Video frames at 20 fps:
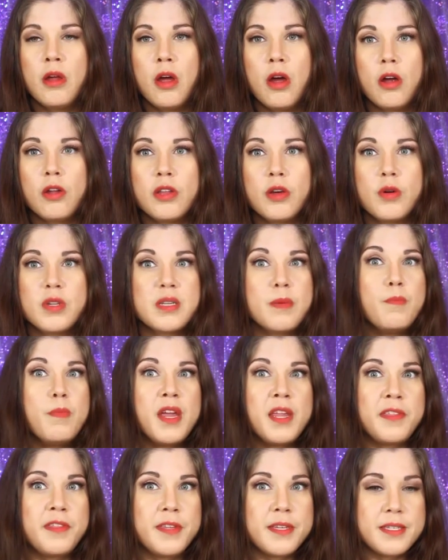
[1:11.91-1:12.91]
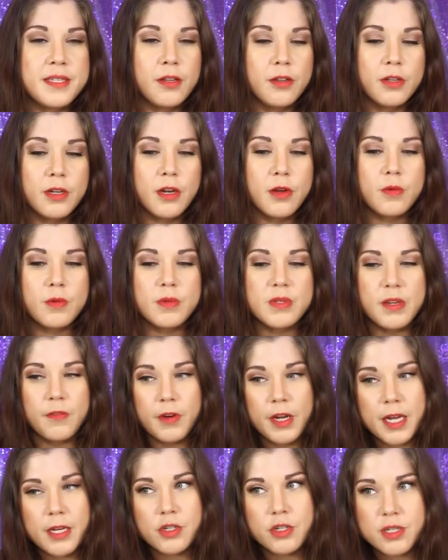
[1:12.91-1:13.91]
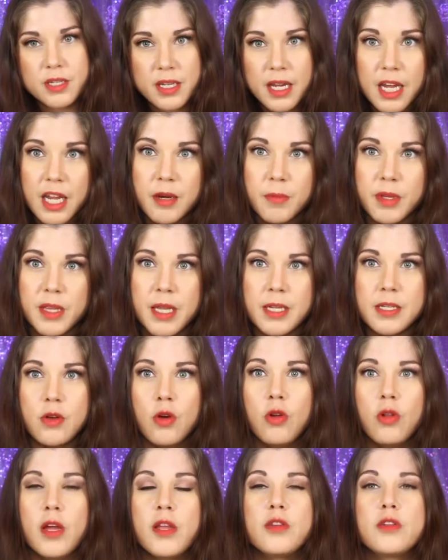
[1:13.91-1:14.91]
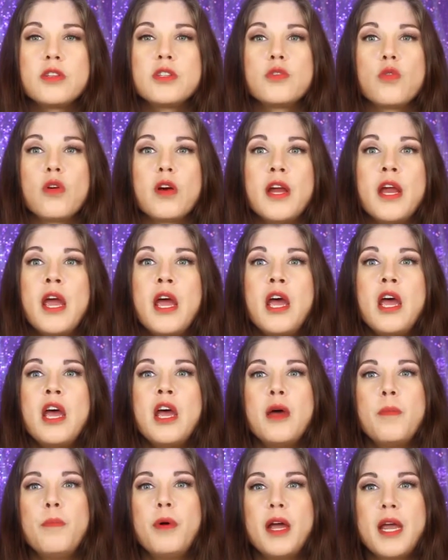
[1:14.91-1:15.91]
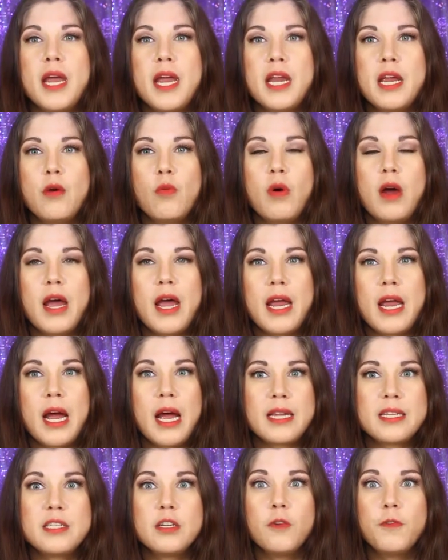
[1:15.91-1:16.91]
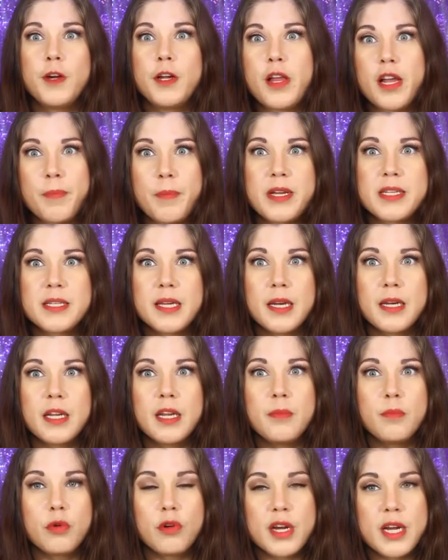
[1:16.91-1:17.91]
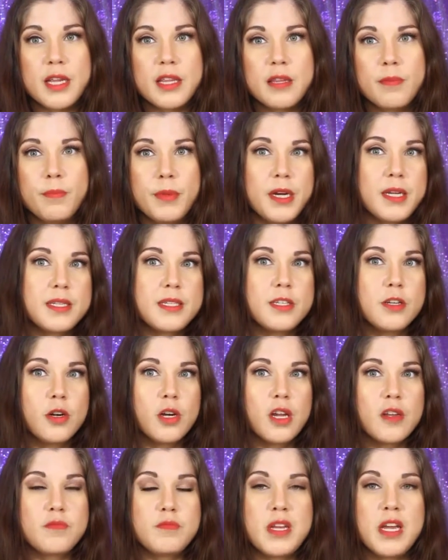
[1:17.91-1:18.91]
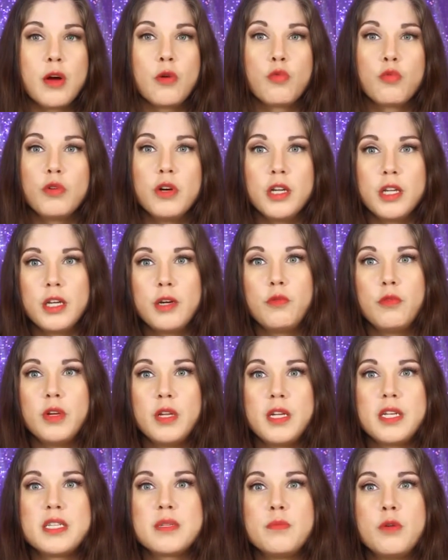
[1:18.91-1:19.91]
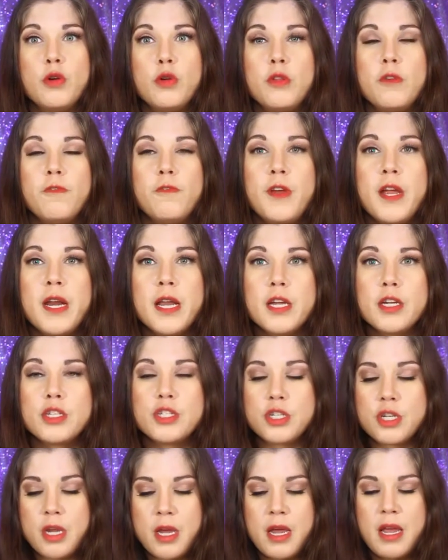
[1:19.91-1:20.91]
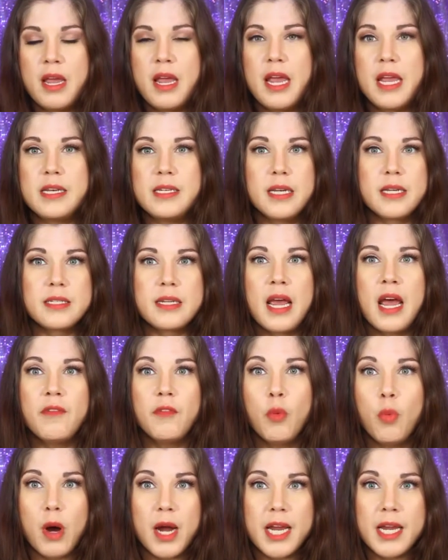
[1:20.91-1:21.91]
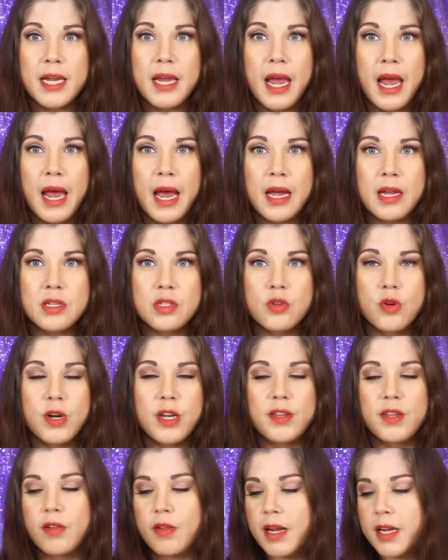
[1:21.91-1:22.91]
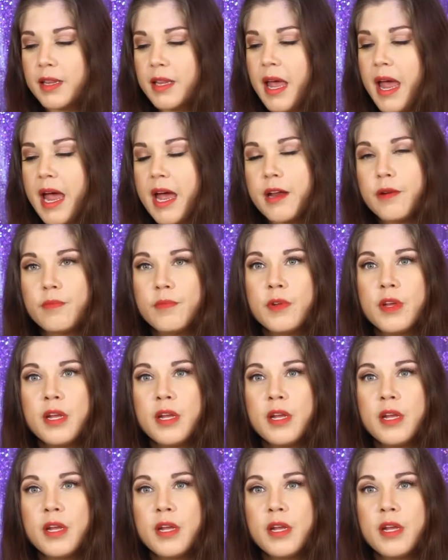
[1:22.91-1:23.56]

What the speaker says: Although it's a myth that silicone suffocates your skin, but that's a whole other story. But anyway, I still feel like my skin can breathe, but it still gives me a really smooth finish. It doesn't have a white cast or anything like that.